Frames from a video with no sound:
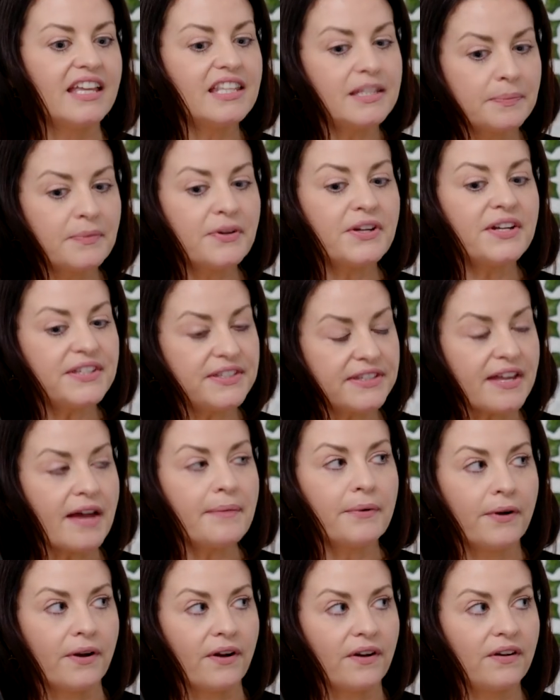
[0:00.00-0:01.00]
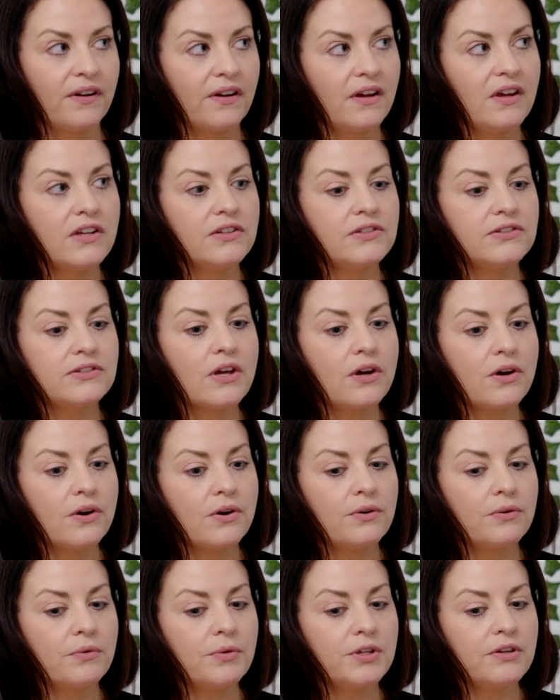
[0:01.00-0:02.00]
It's pretty stubborn.
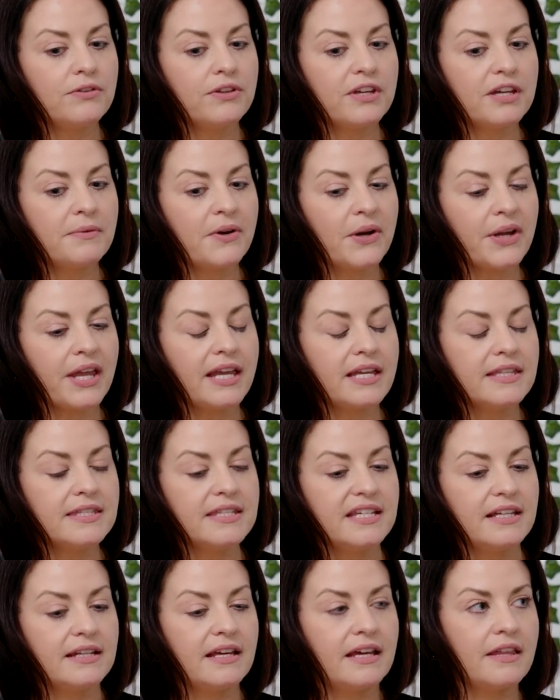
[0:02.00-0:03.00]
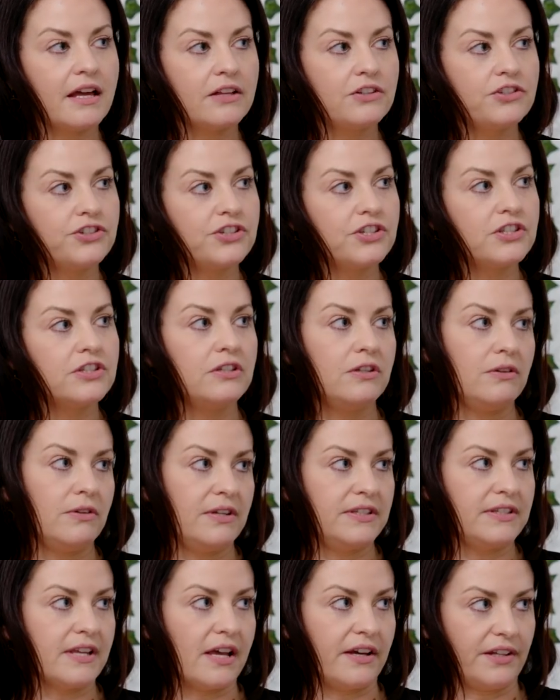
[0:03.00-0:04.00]
So when you think about candida, that's just
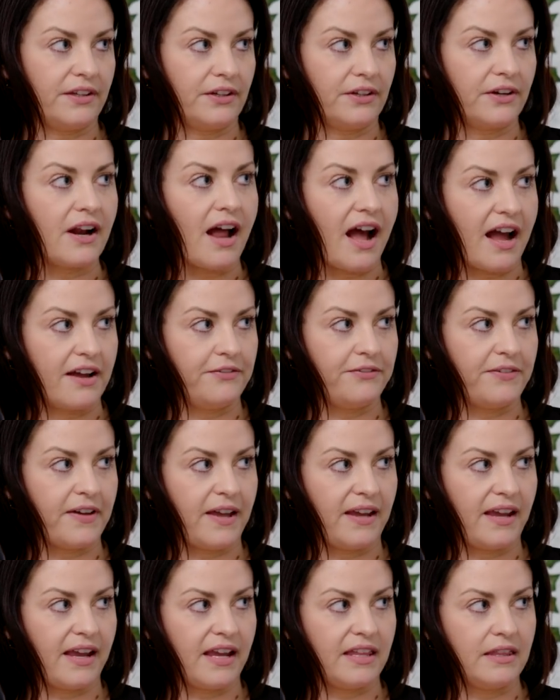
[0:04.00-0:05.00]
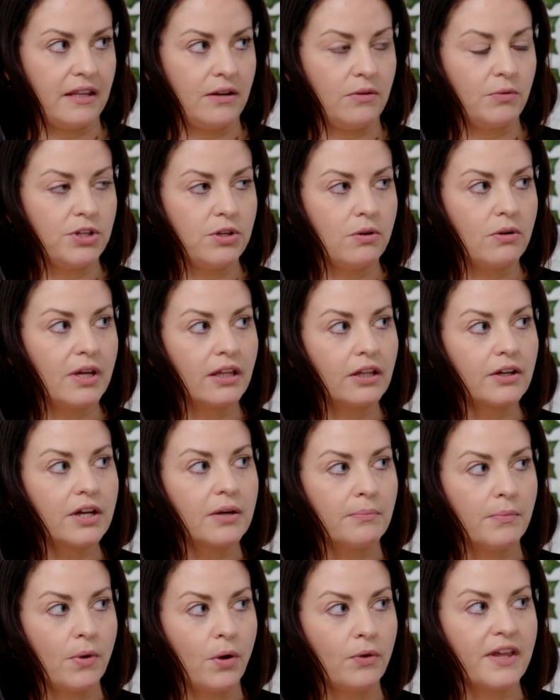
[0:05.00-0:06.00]
unicellular hyphae. And then when you look
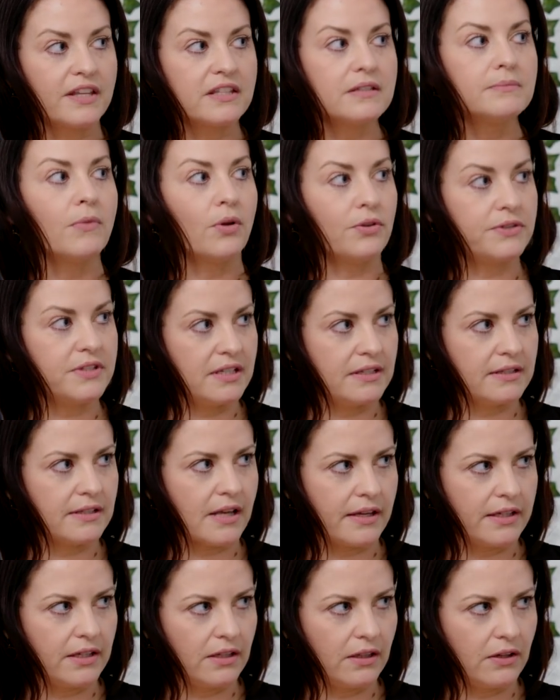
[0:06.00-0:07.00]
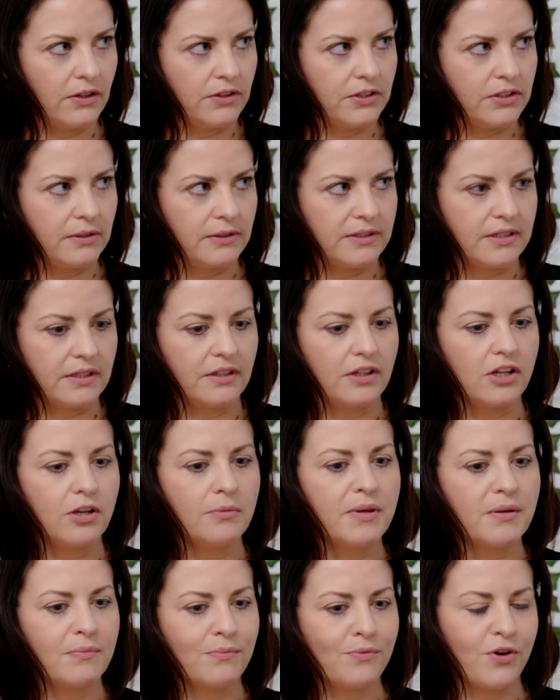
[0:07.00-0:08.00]
at mold, that's multicellular. Mm-hmm. So it's a
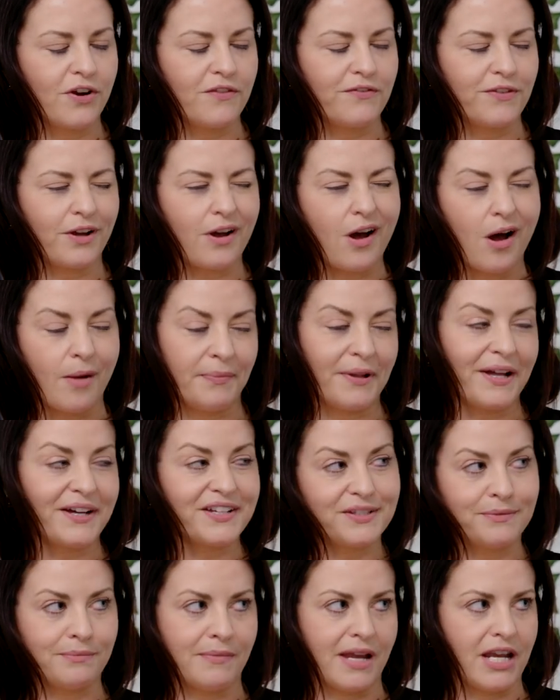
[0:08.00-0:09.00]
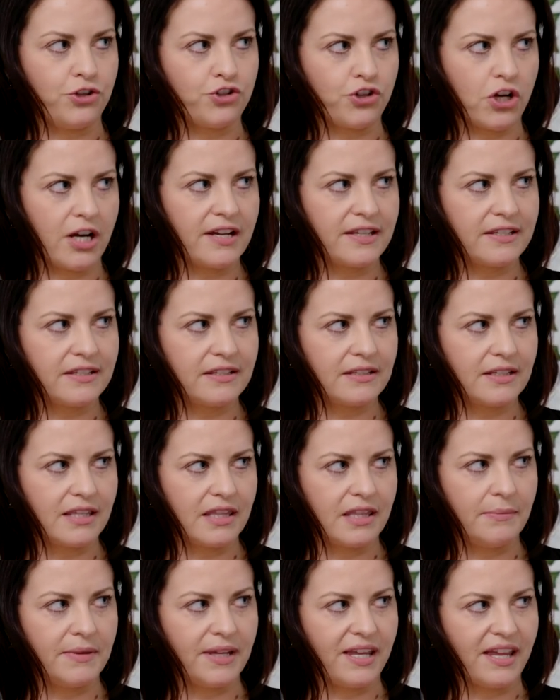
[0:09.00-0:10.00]
little bit more of a complex matrix
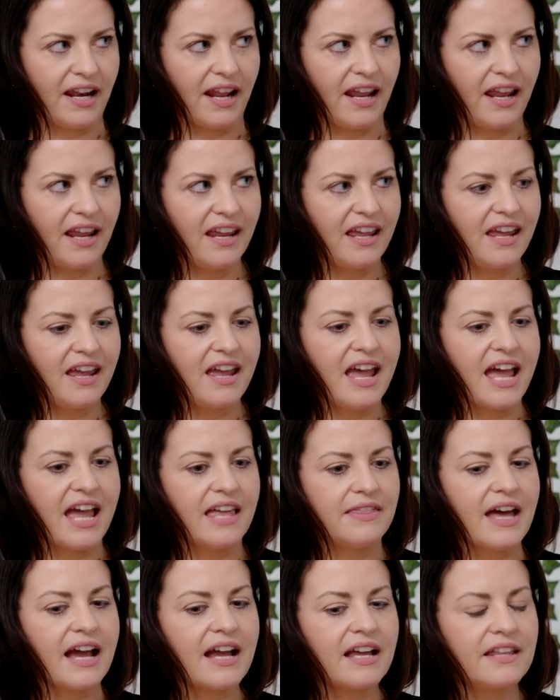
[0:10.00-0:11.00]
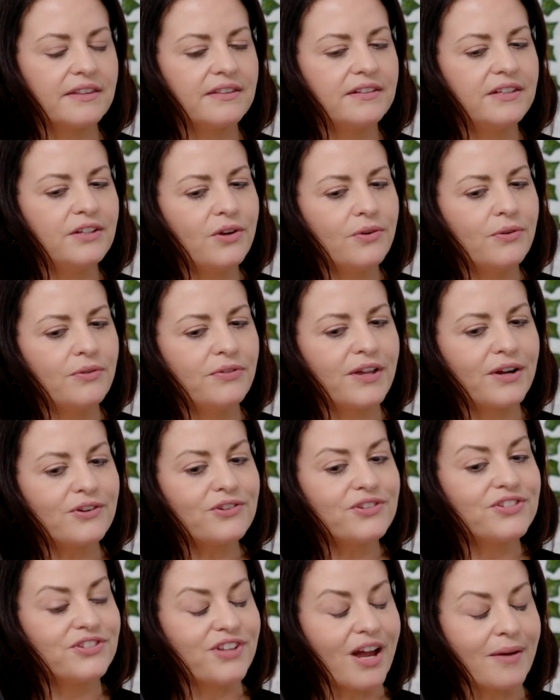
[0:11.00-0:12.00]
in the beginning. And that, you know,
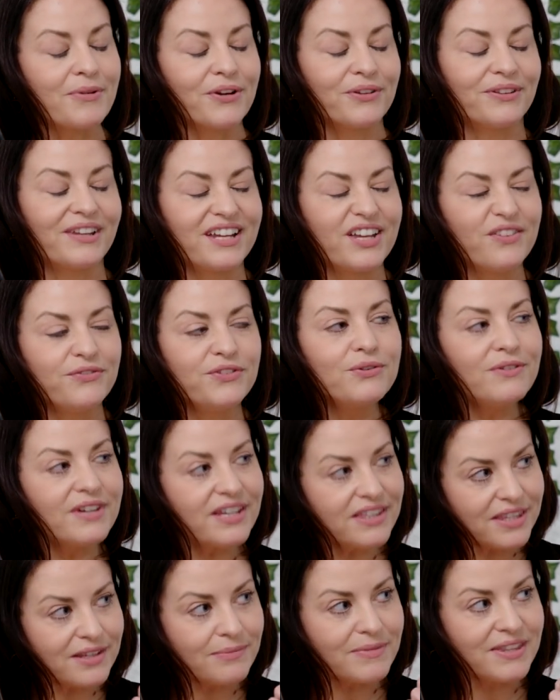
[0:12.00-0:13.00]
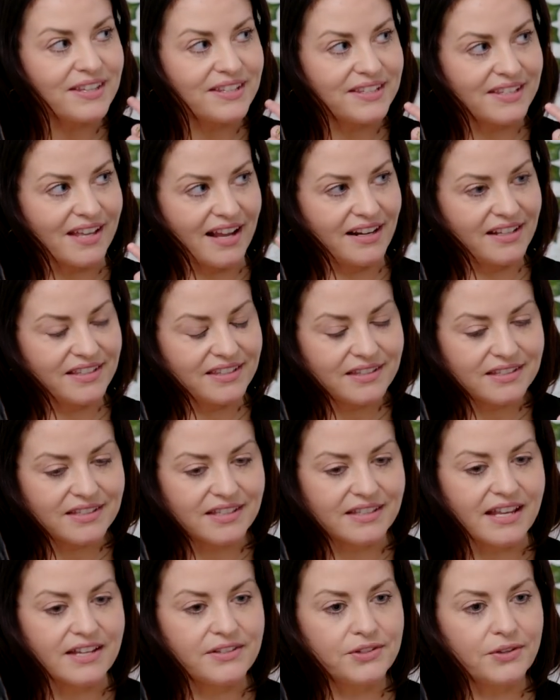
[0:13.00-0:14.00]
they're stubborn. Like if you get them in the
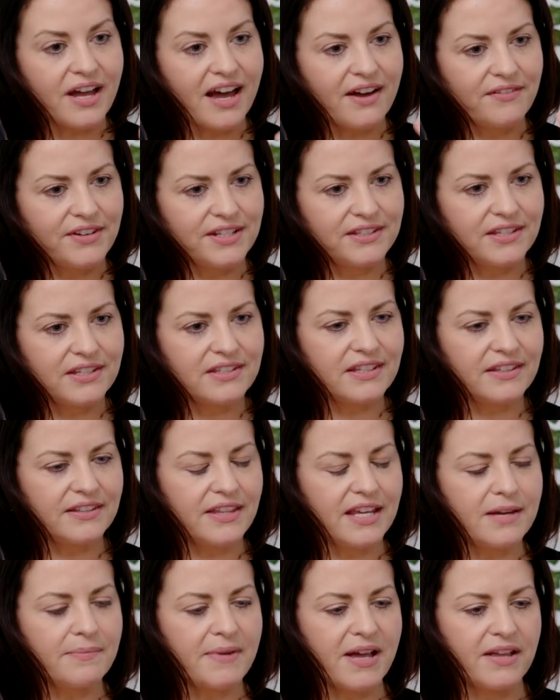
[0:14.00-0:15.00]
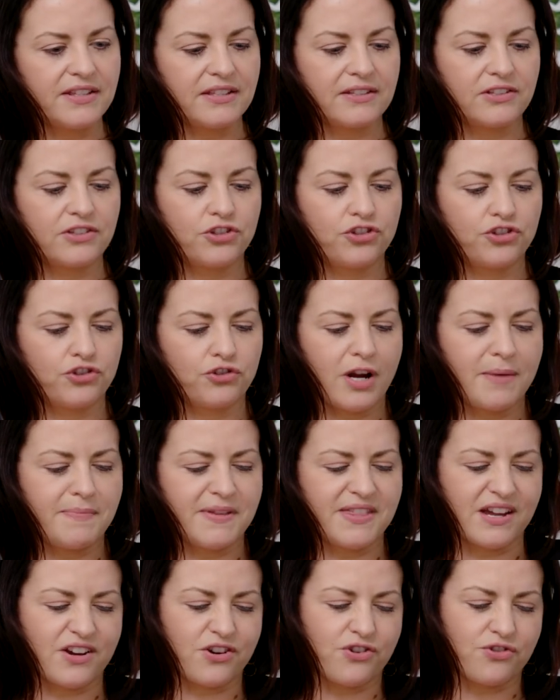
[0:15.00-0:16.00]
sinuses and nasal cavities, it's think about
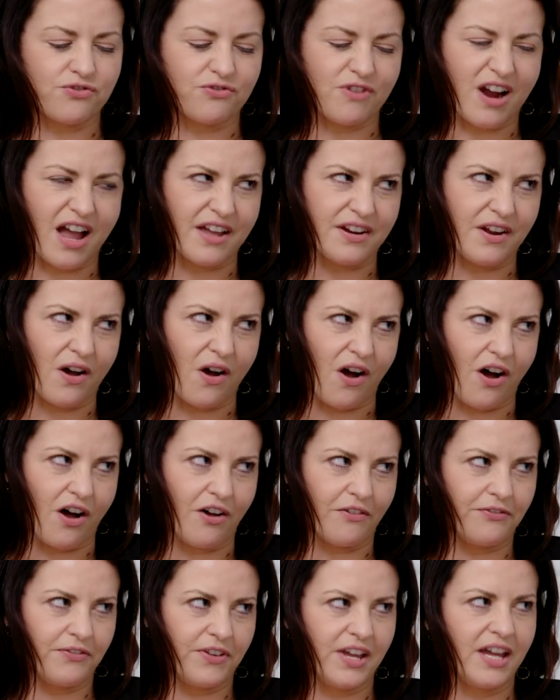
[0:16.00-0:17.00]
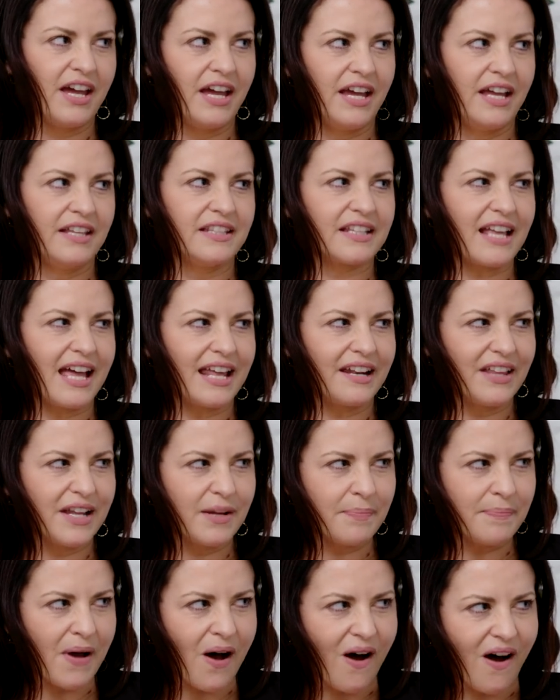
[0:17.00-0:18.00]
scraping that crud off. Mm. It's kind of
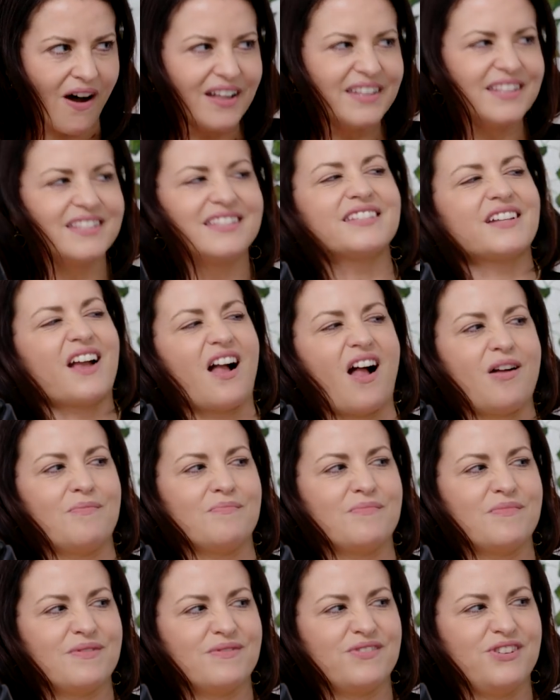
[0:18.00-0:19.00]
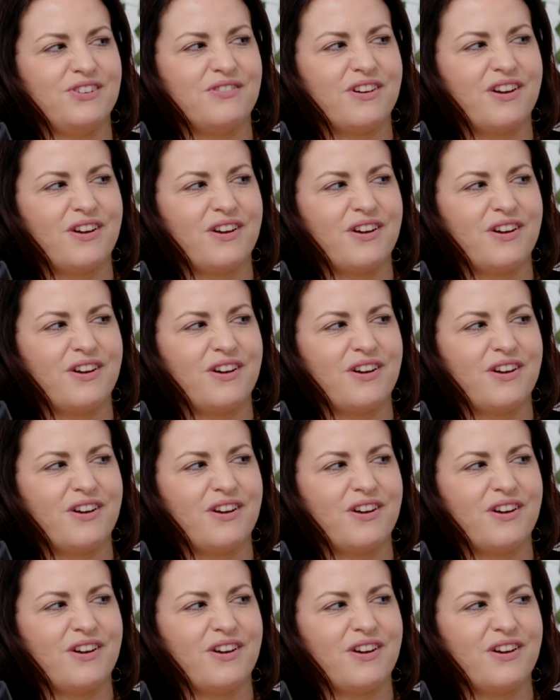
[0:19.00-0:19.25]
like pond scum. You